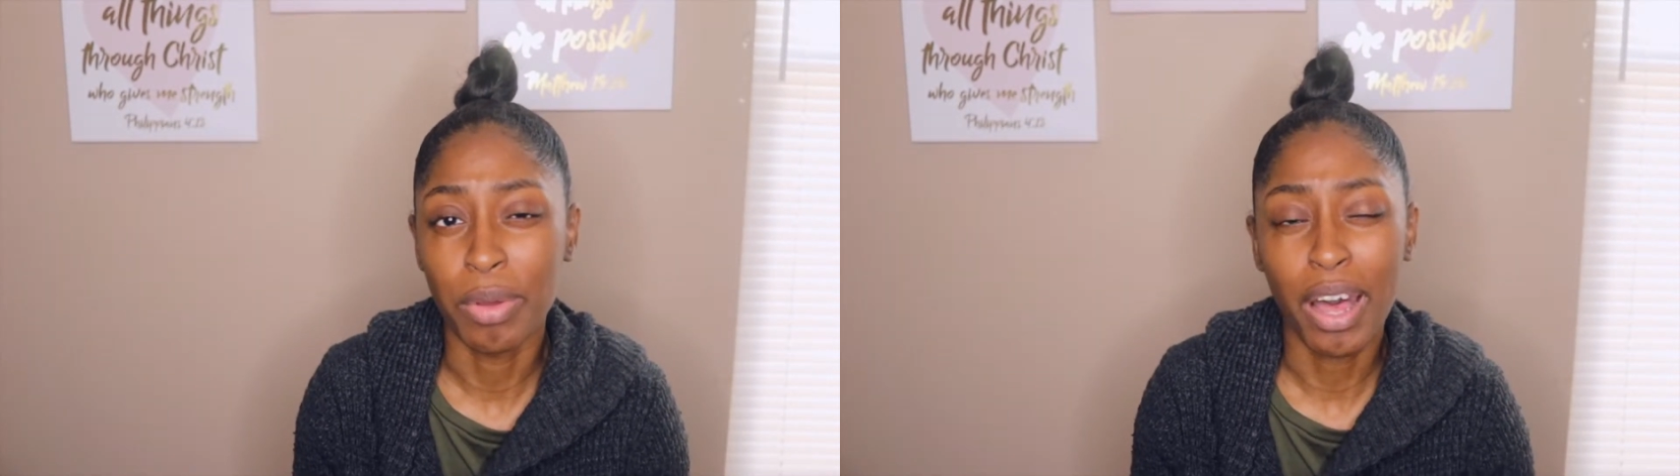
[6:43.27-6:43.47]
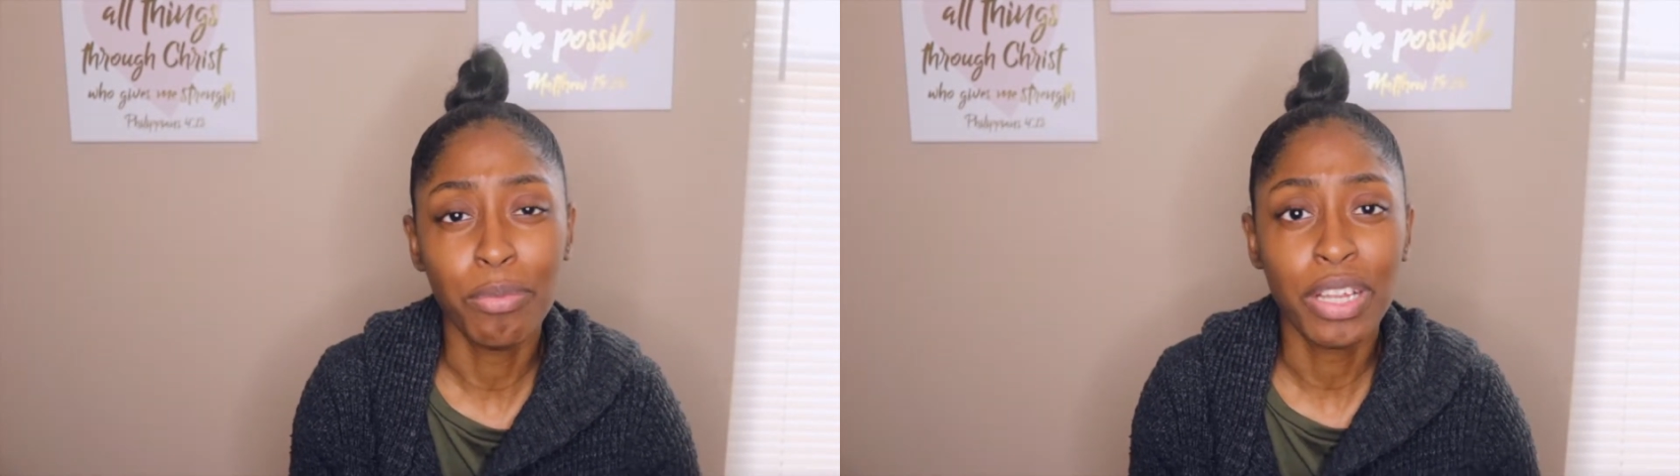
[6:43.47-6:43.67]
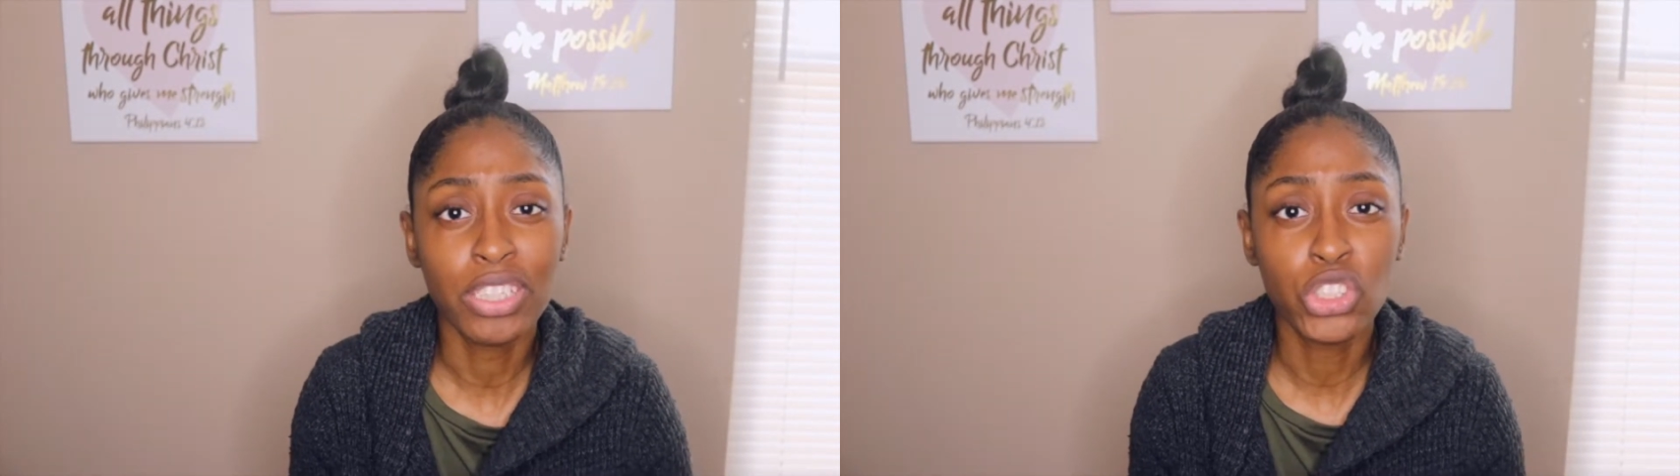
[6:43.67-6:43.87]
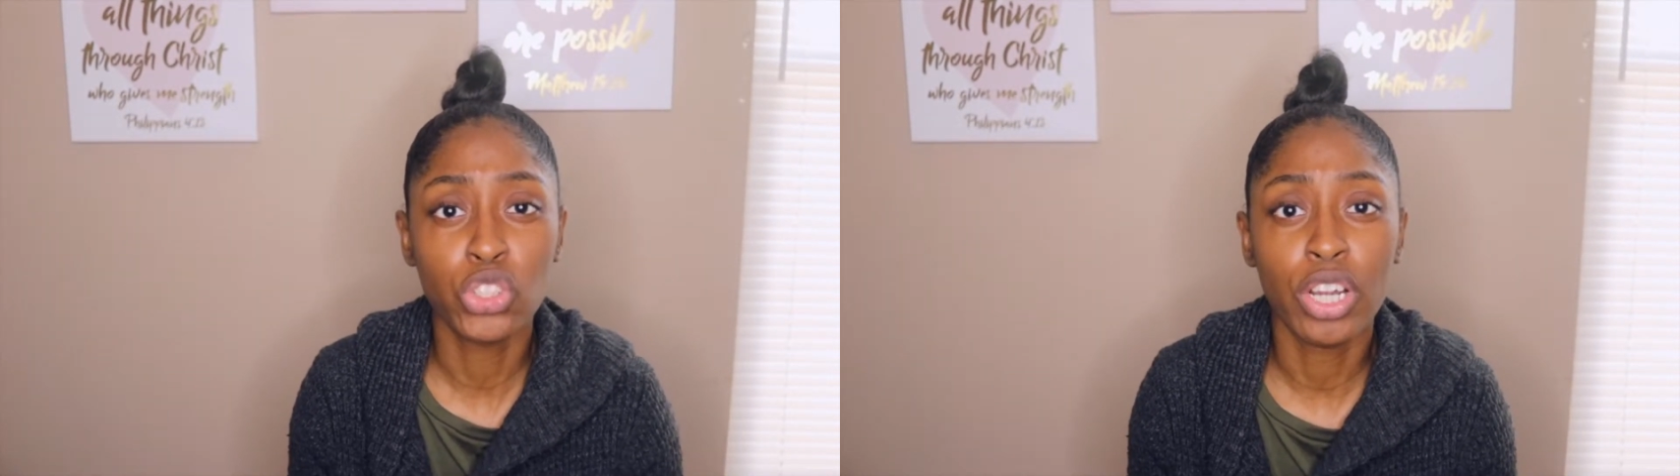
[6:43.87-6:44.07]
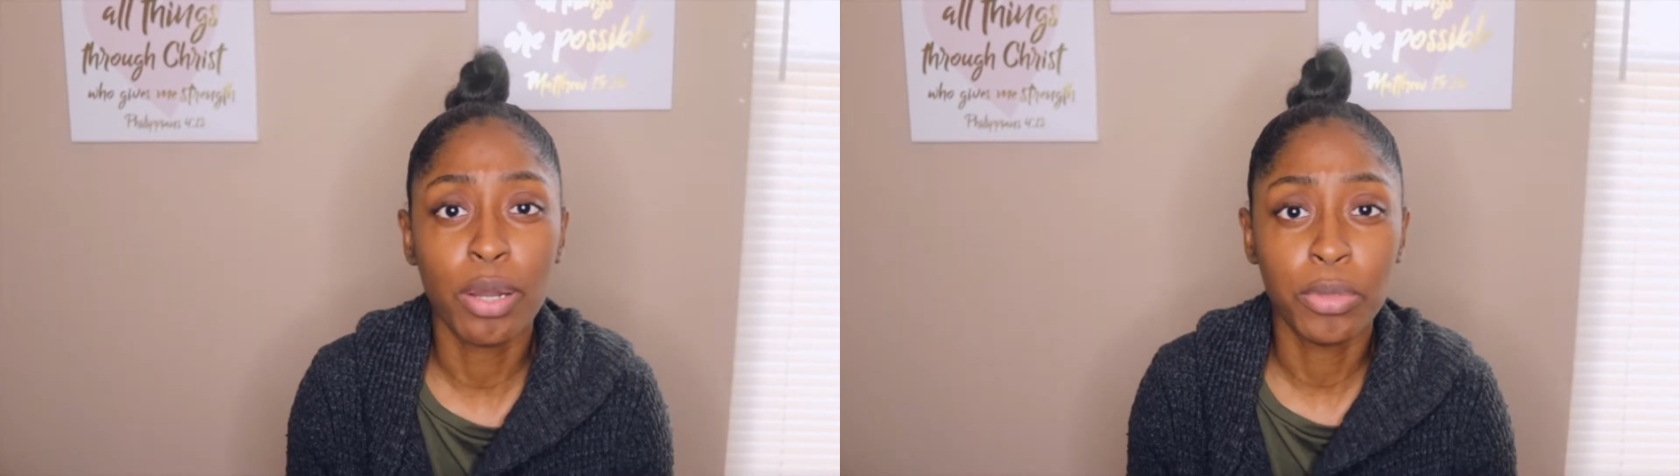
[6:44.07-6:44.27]
I'm not
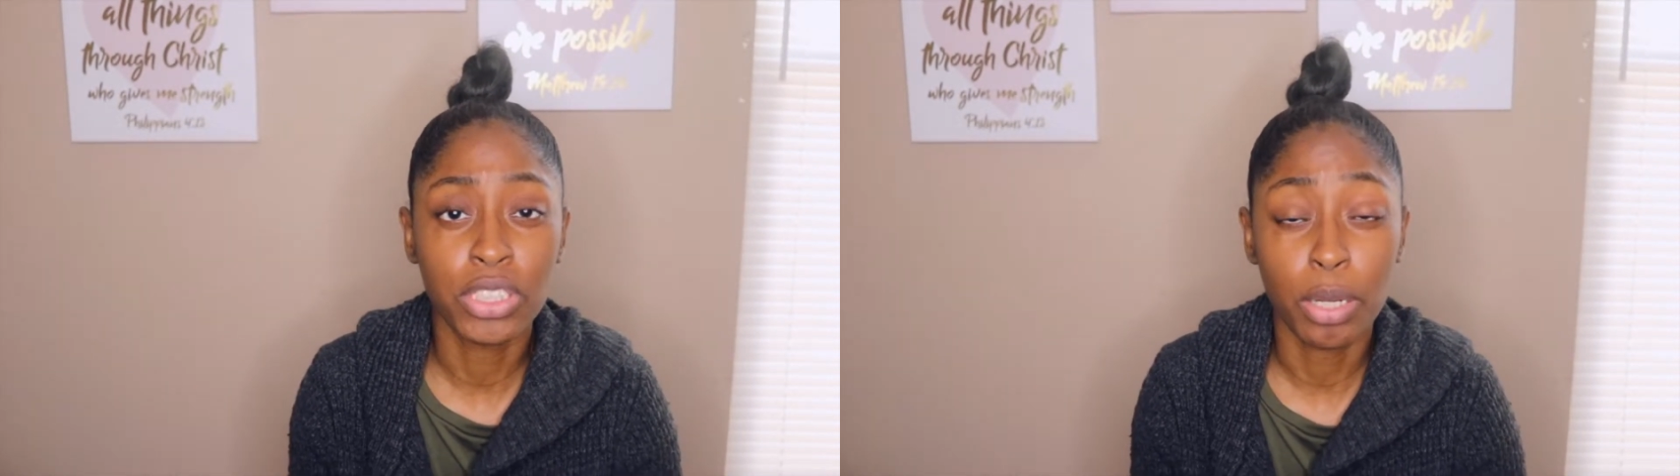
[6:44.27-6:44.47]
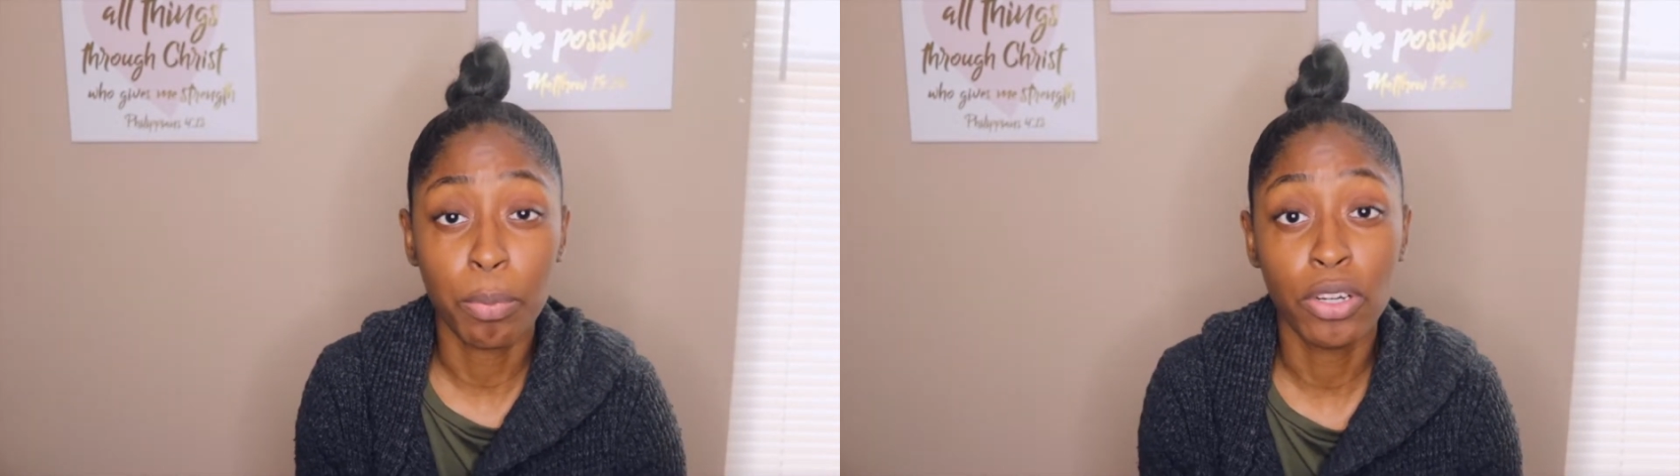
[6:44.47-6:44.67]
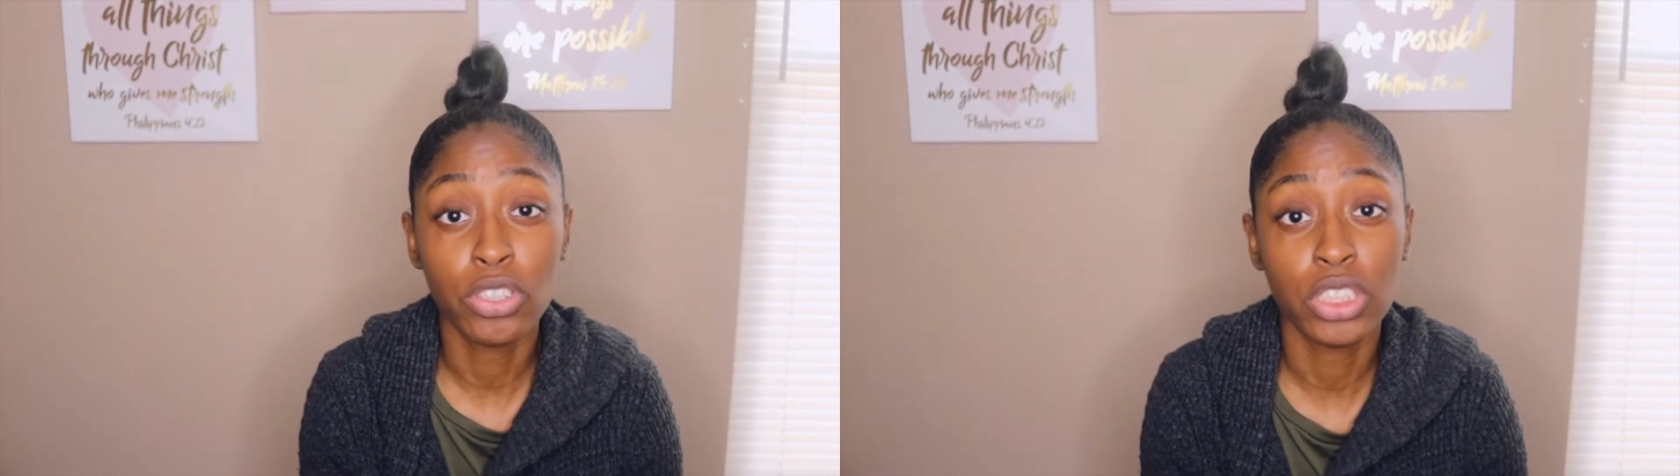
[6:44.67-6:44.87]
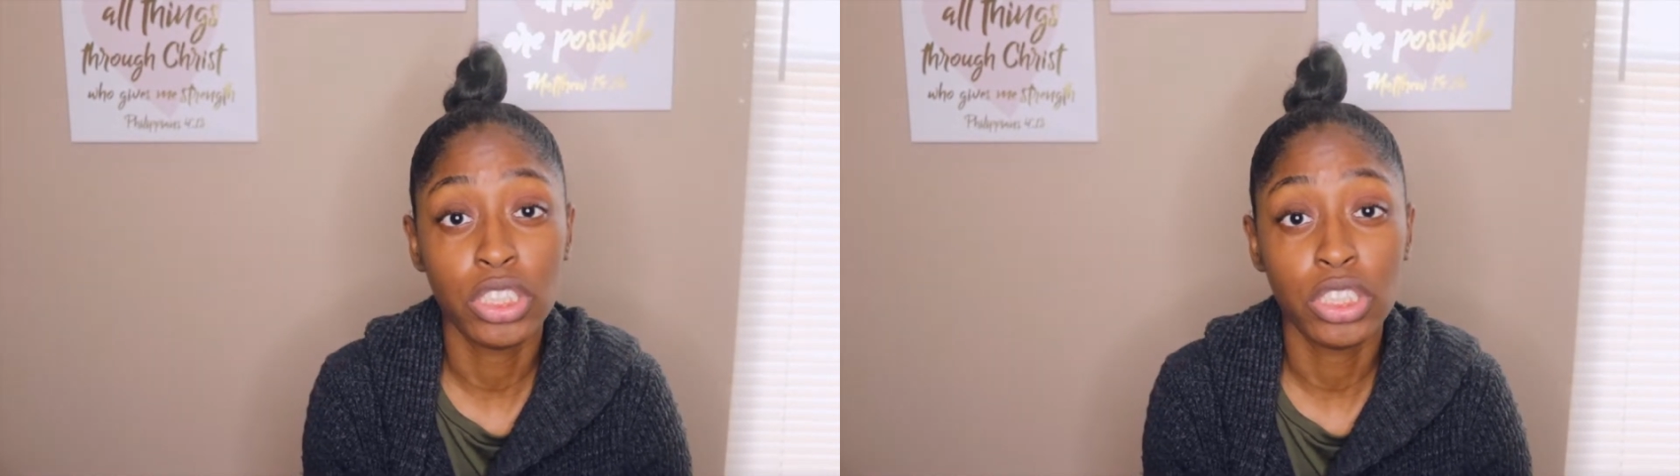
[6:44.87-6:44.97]
sure how much I purchased